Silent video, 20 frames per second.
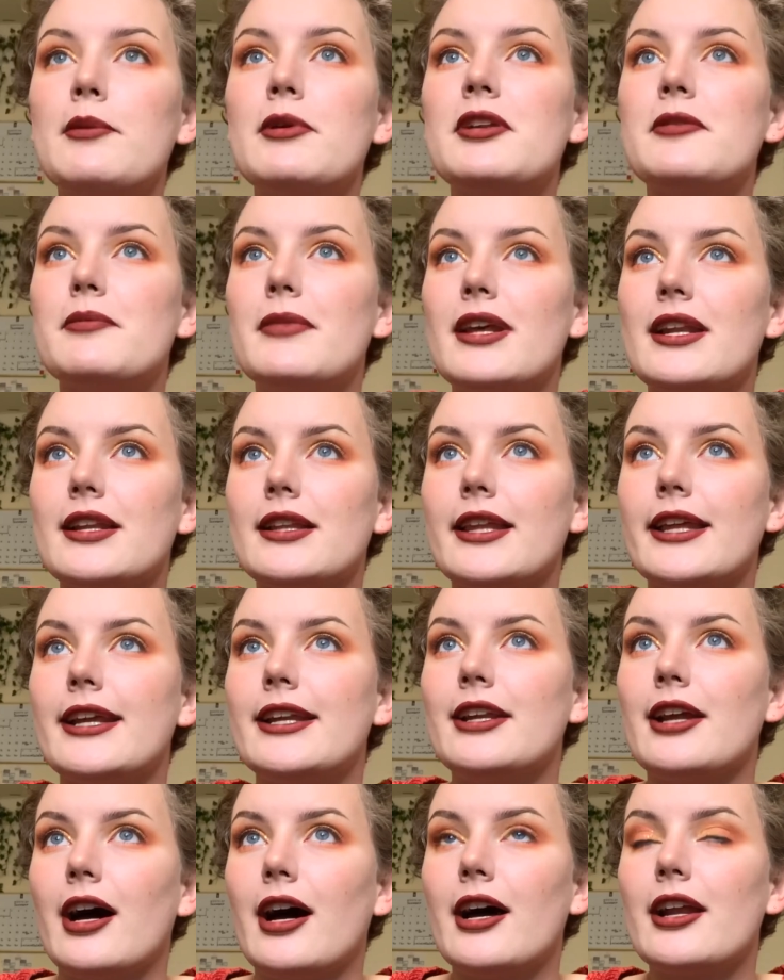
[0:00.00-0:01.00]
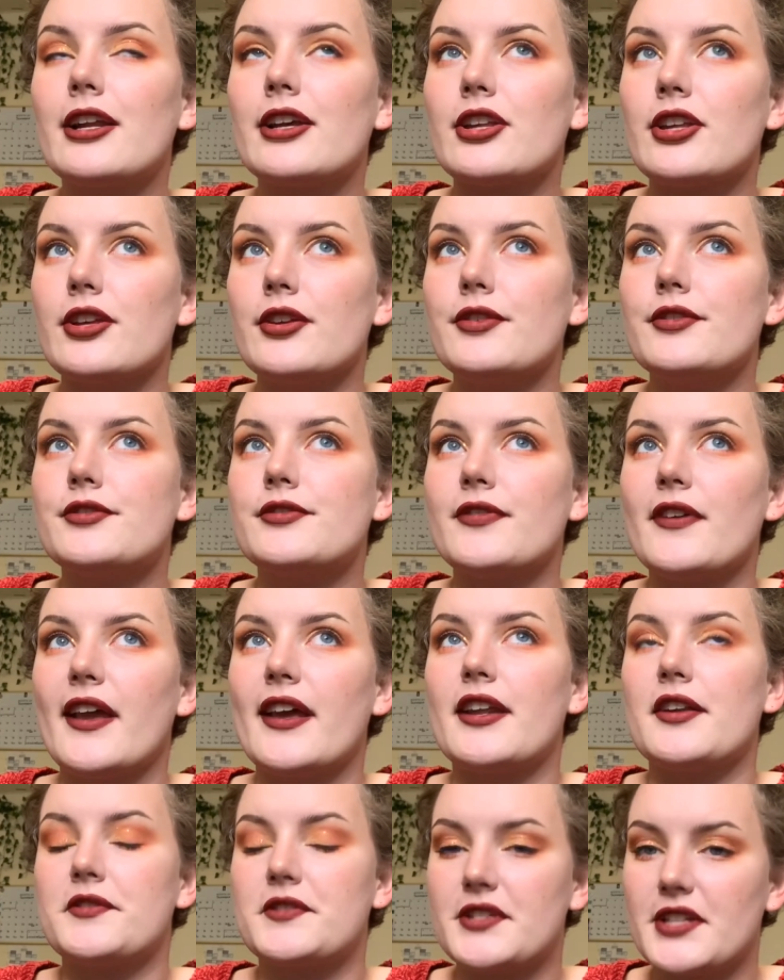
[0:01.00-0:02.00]
admittedly not a huge
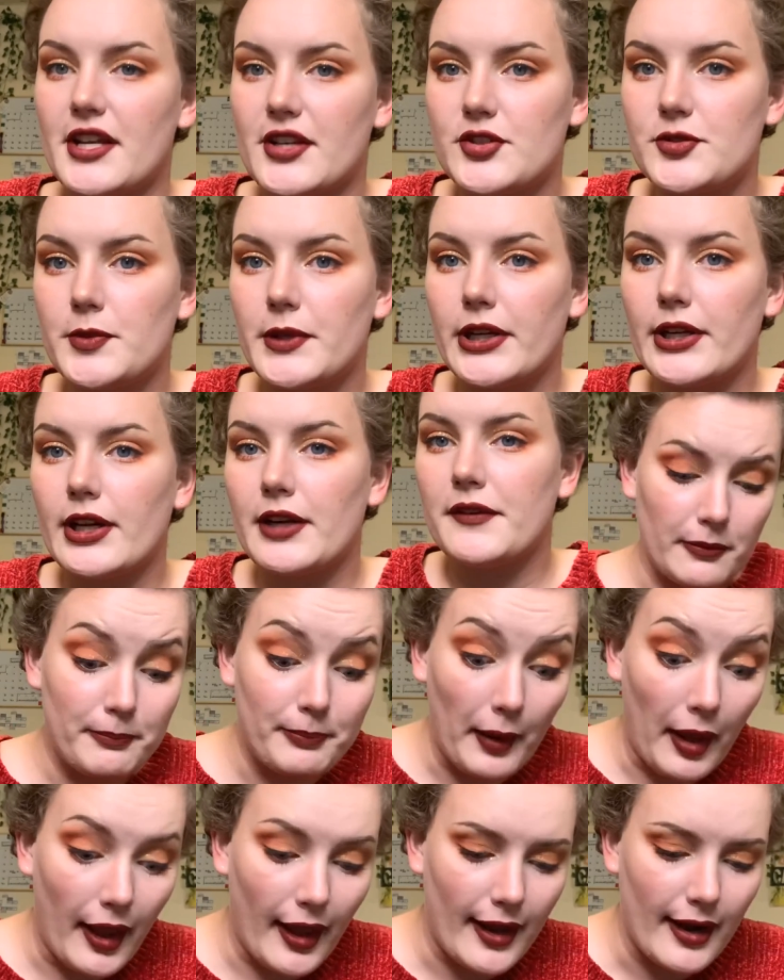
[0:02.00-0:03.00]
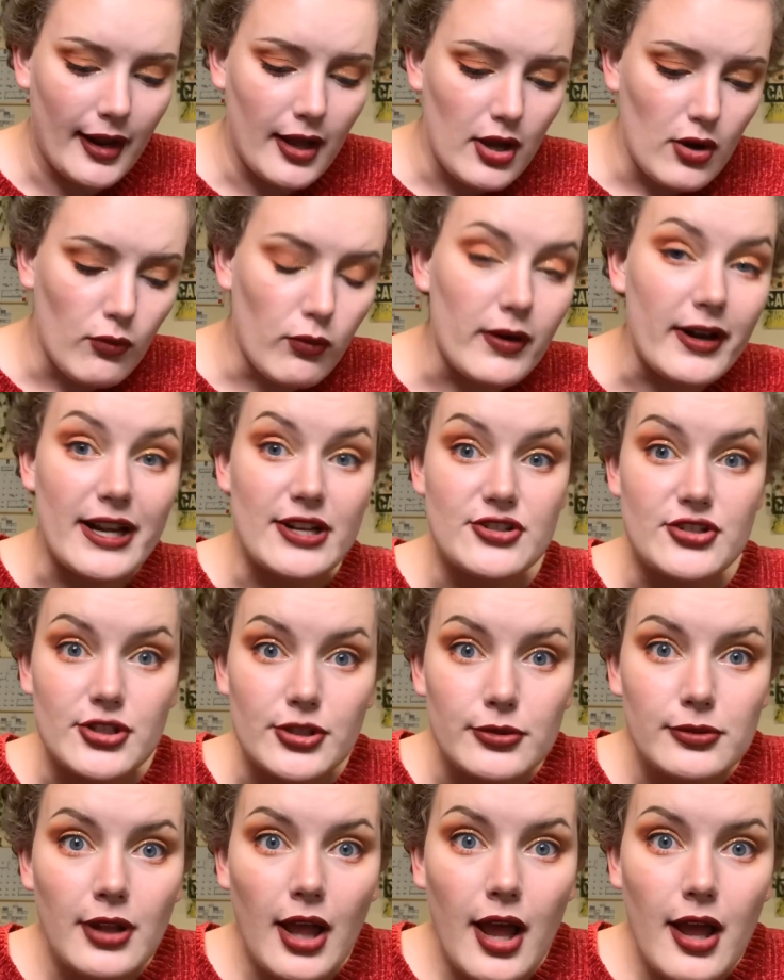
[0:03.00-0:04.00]
fan of Shakespeare, but what I
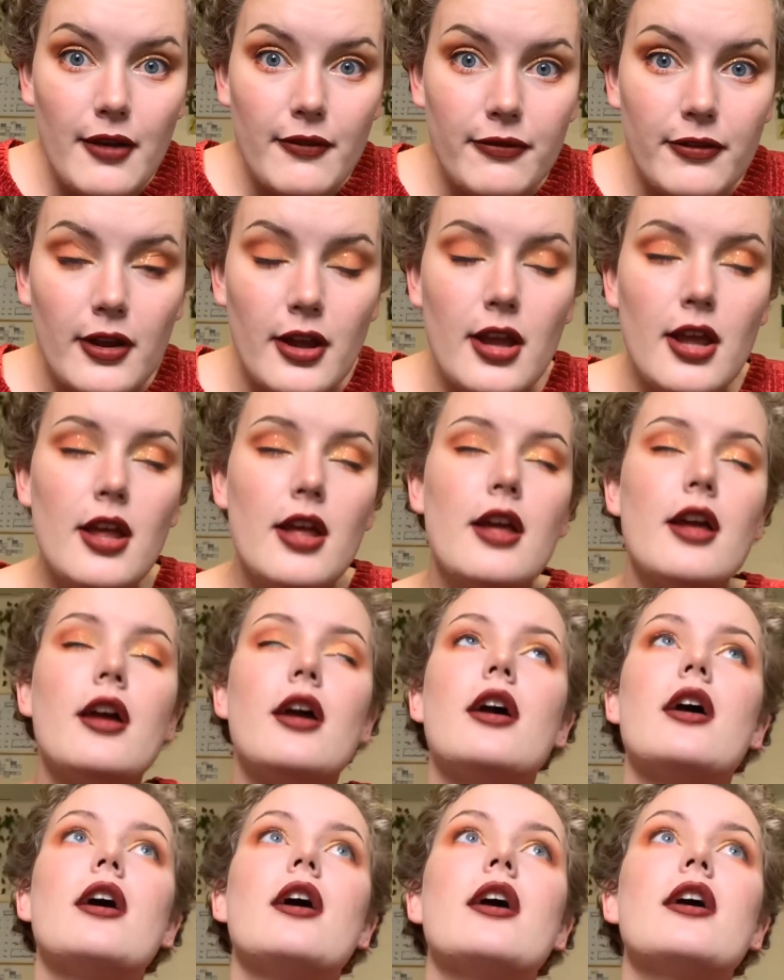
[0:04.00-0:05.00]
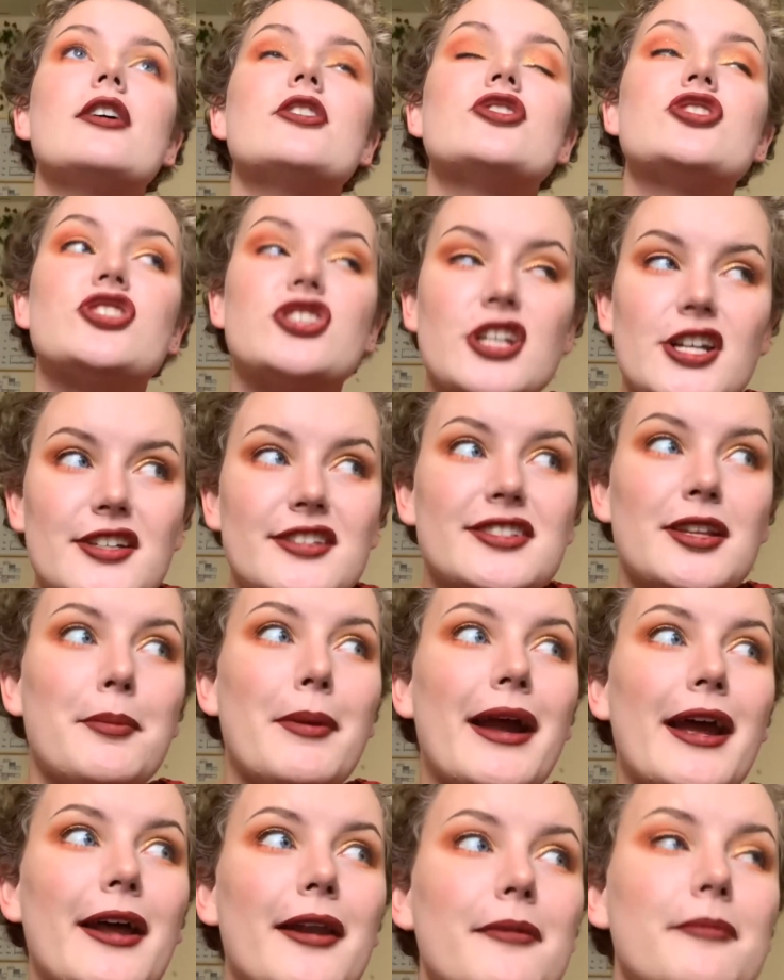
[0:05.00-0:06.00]
do love, she's the
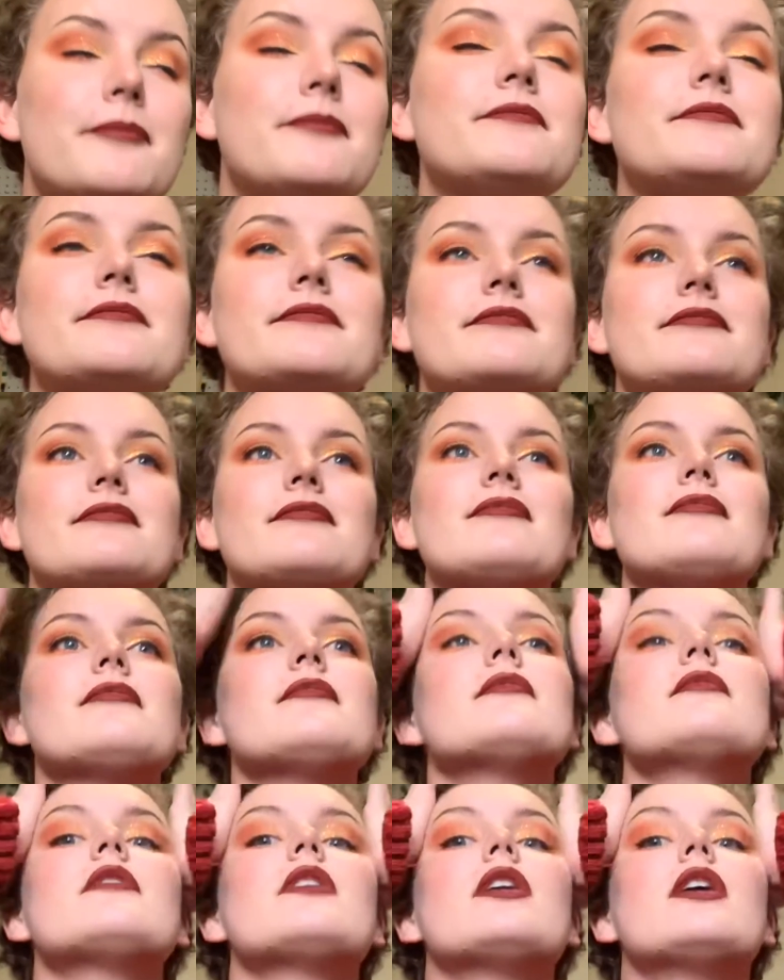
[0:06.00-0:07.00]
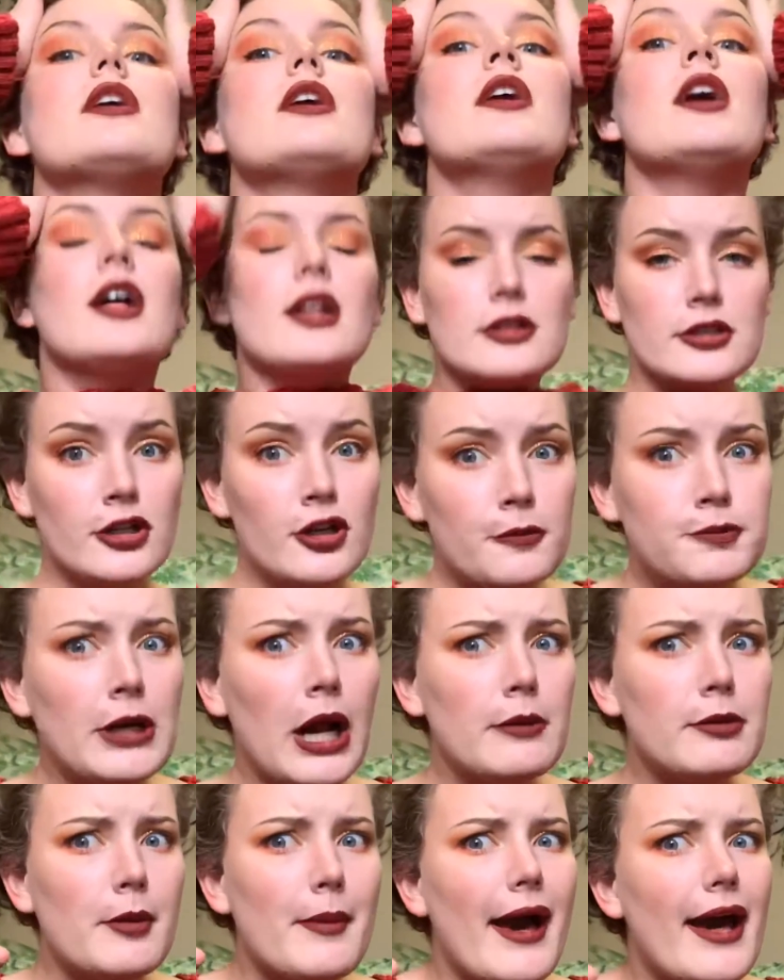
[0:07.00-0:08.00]
man. Little
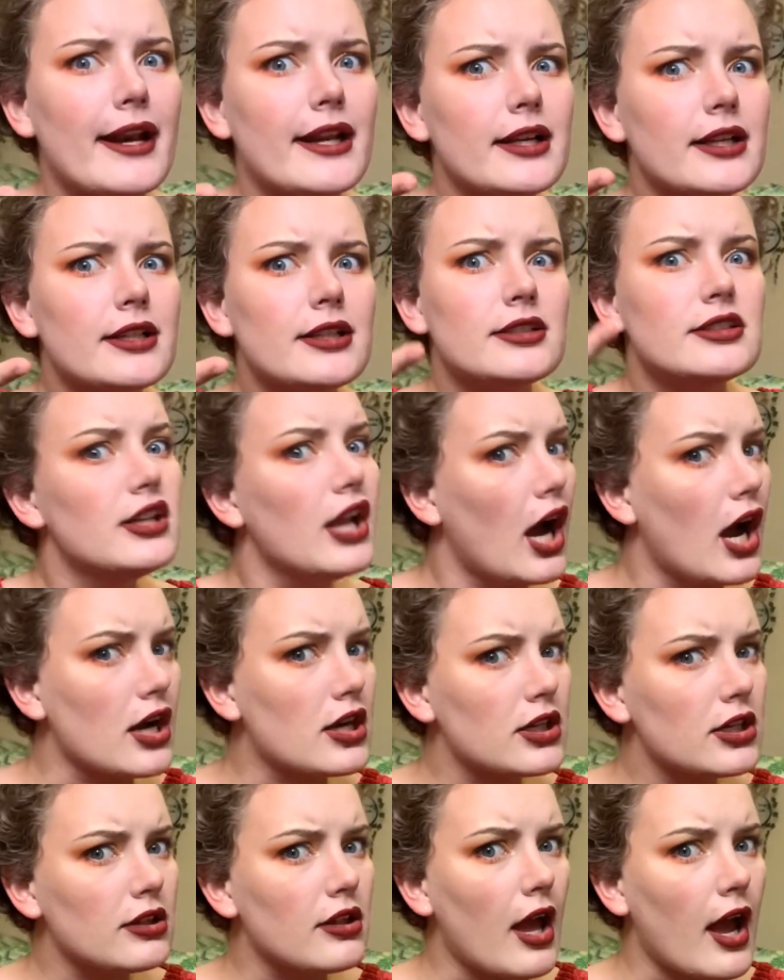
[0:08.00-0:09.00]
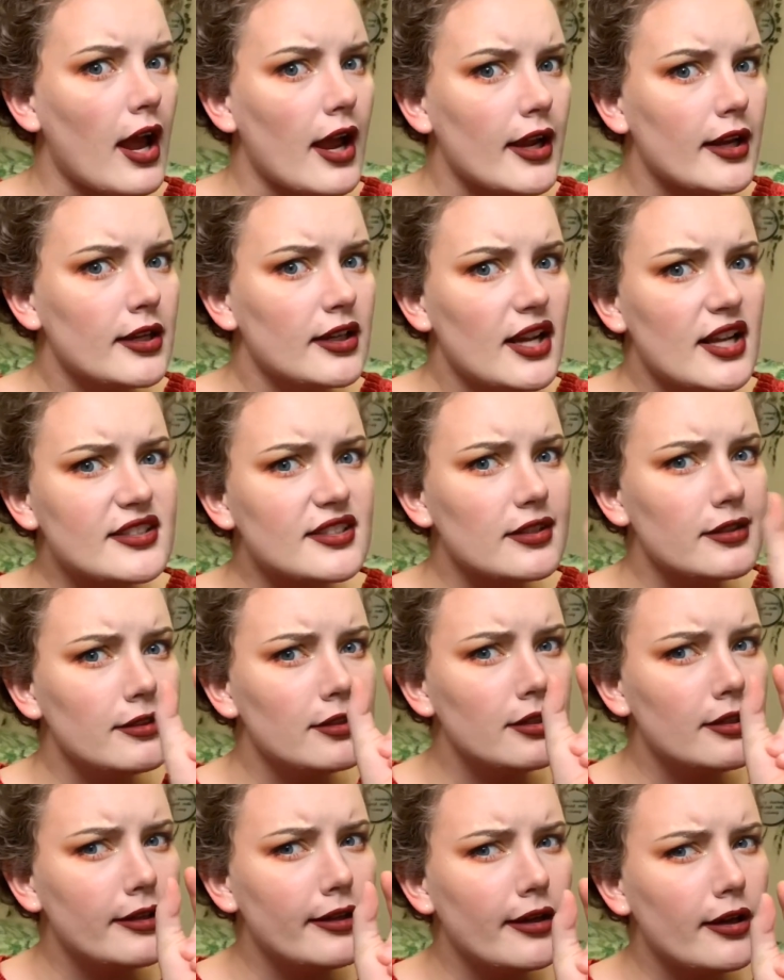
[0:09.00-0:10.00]
problematic, not gonna lie. It's a
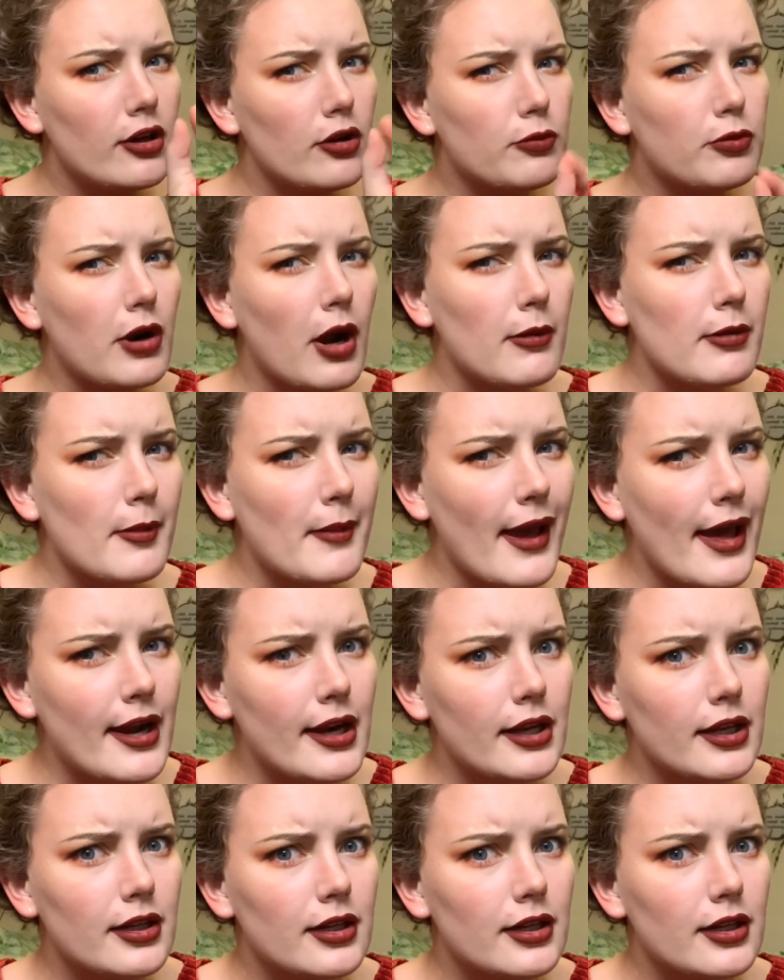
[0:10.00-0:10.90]
little problematic